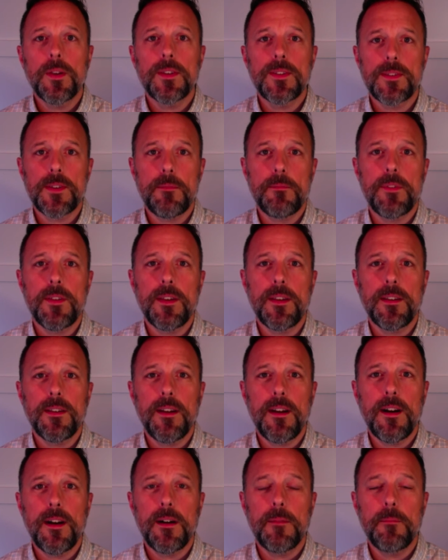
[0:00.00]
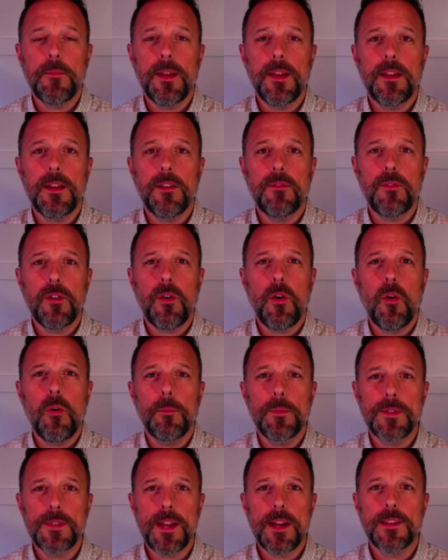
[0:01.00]
something if a home
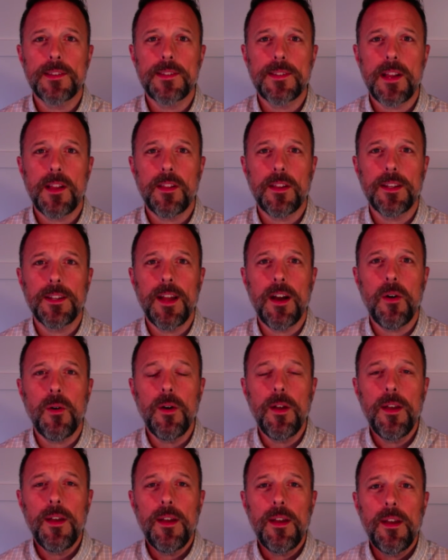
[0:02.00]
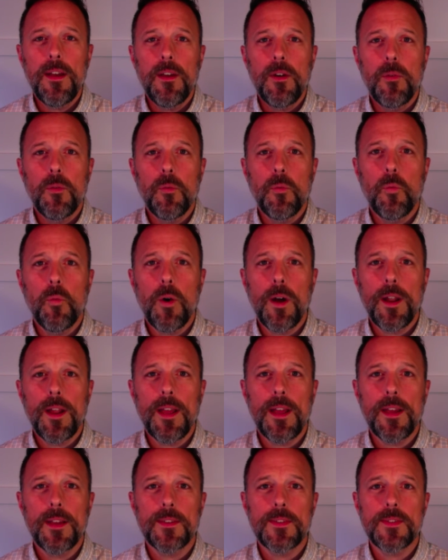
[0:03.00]
is not selling. Now, what
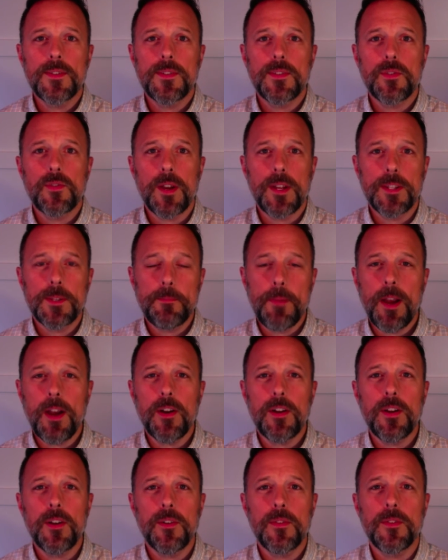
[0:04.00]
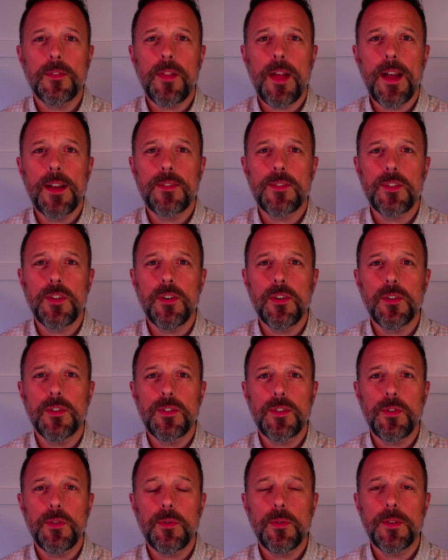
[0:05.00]
has transpired here the last year or
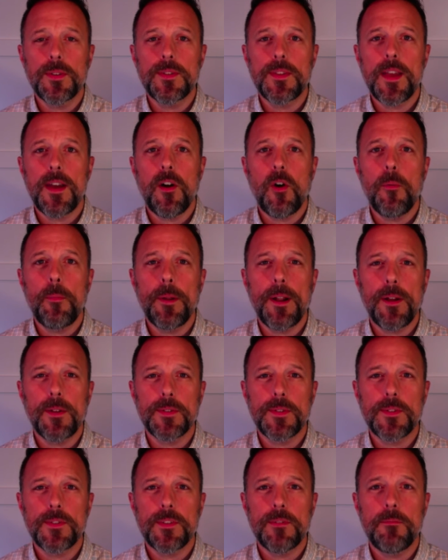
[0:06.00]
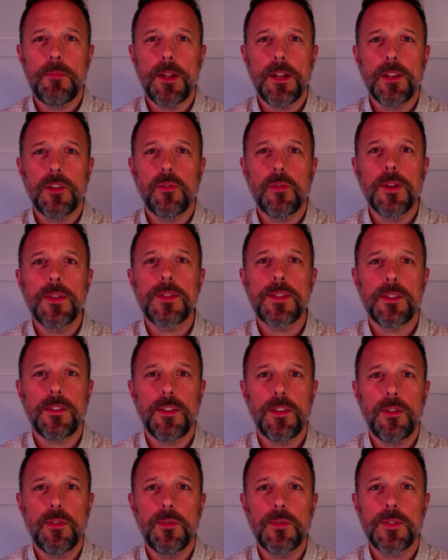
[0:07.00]
two is that open houses have been increasingly
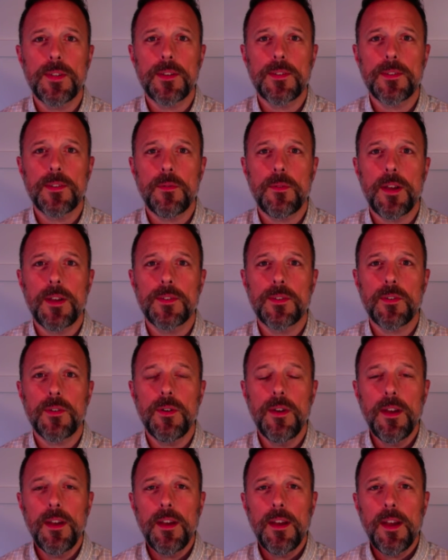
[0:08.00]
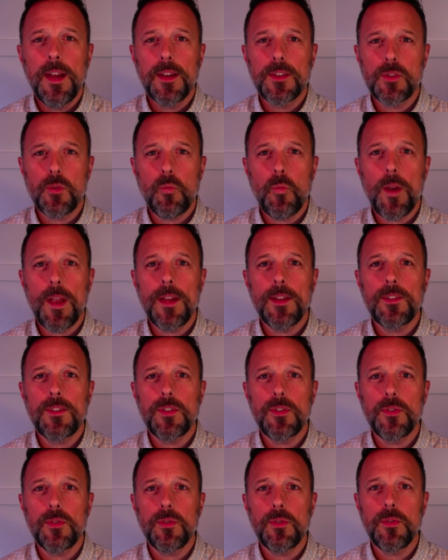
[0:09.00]
used as a way
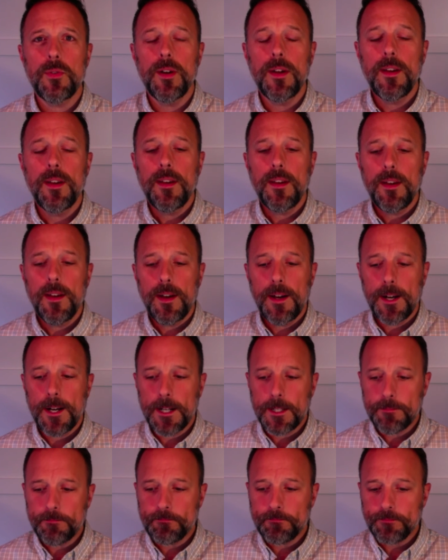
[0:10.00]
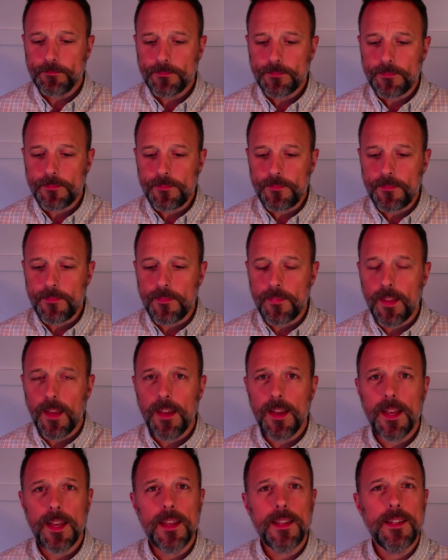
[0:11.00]
to
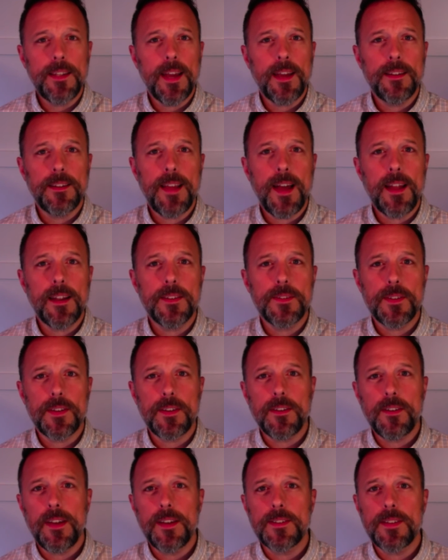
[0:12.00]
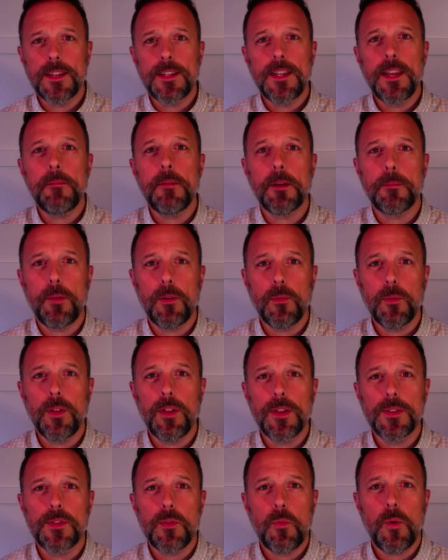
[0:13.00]
not as a gimmick, but really
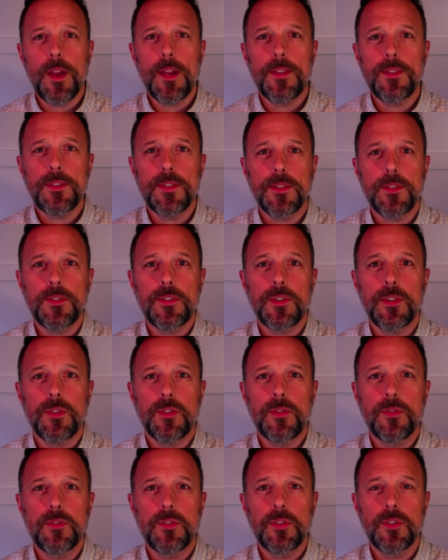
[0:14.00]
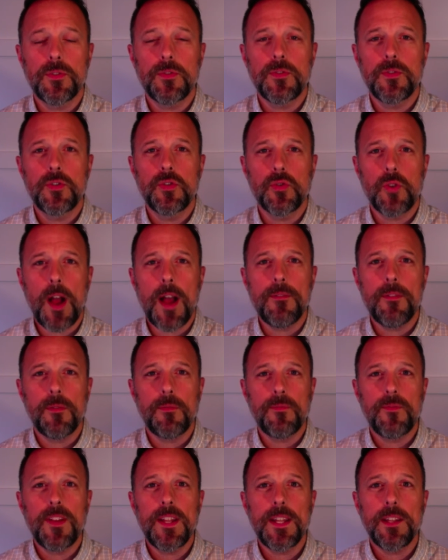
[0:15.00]
as a way to drive a
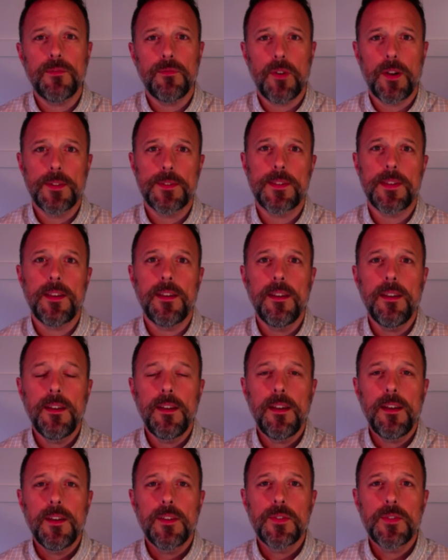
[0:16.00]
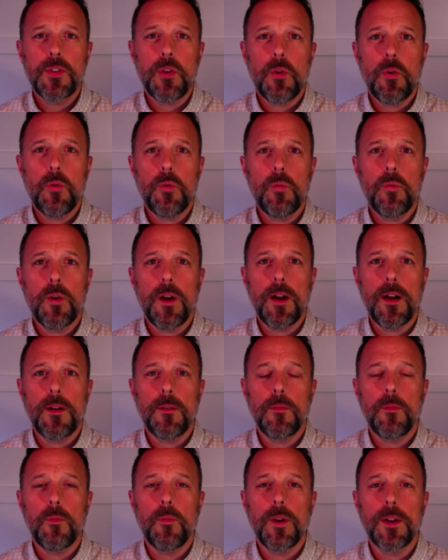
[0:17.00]
feeding frenzy.
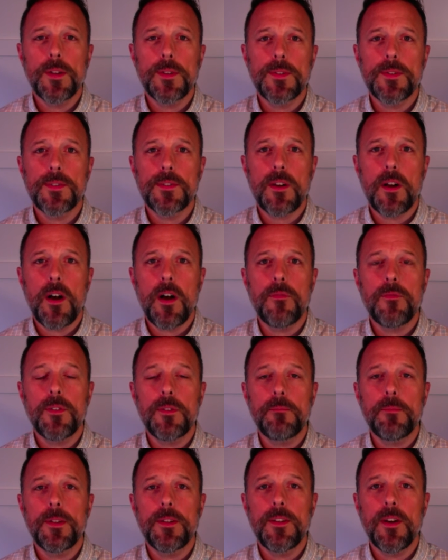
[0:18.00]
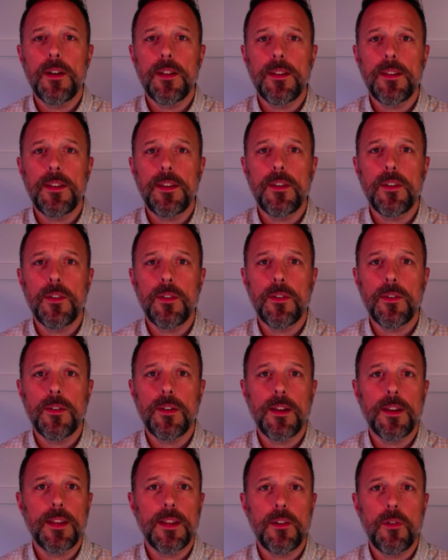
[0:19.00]
So what has often been done here
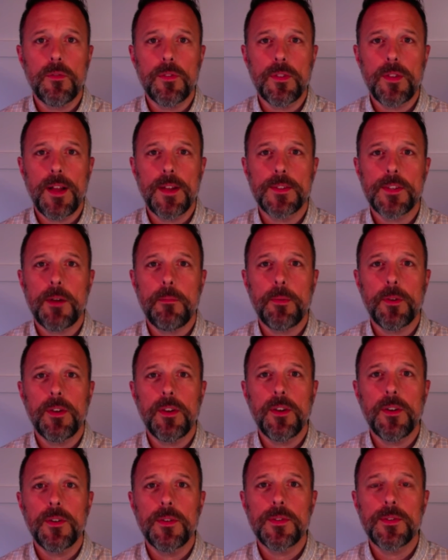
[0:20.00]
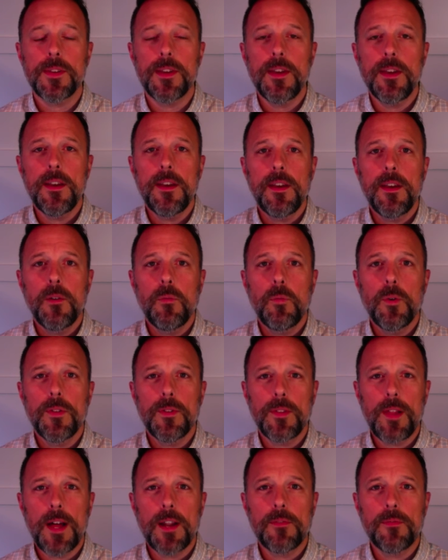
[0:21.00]
again over the last couple of years with a
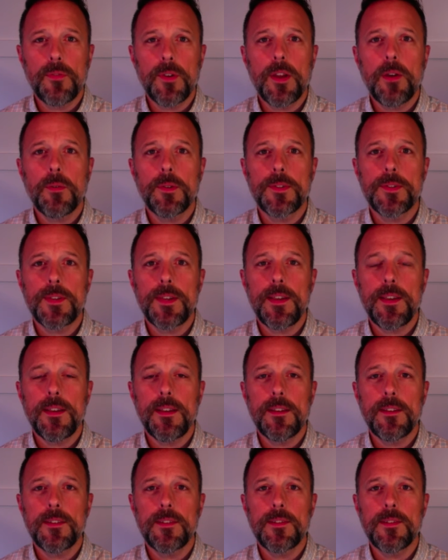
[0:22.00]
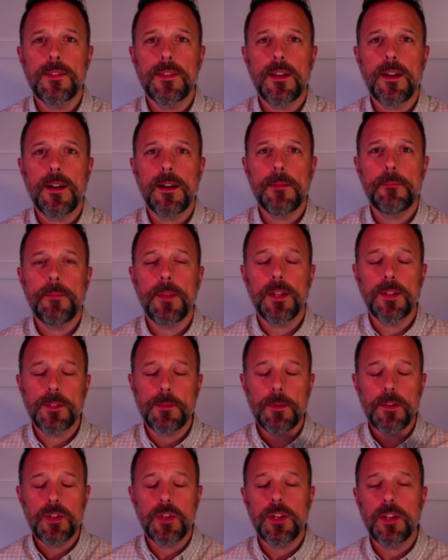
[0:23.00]
lot of frequency is, and
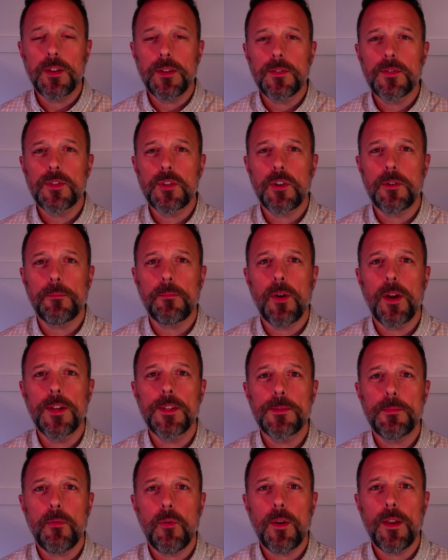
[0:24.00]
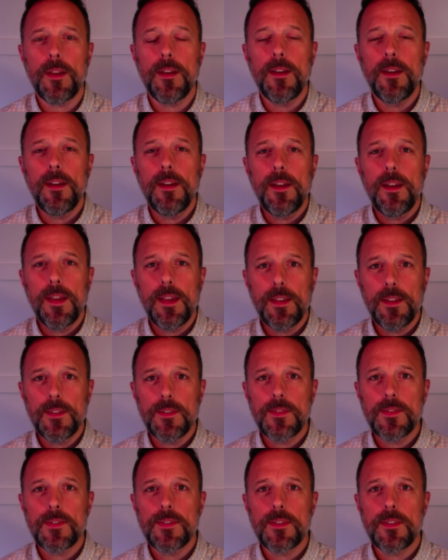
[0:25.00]
especially in a certain price point,
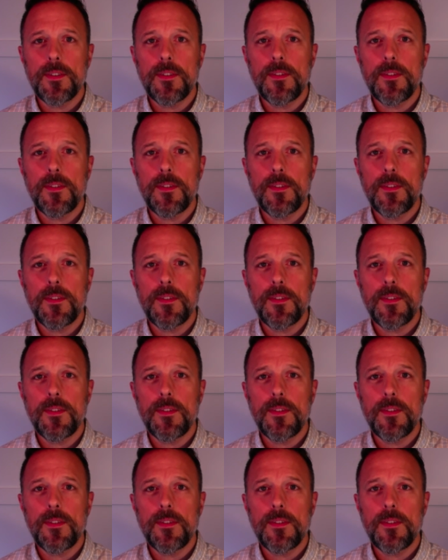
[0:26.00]
is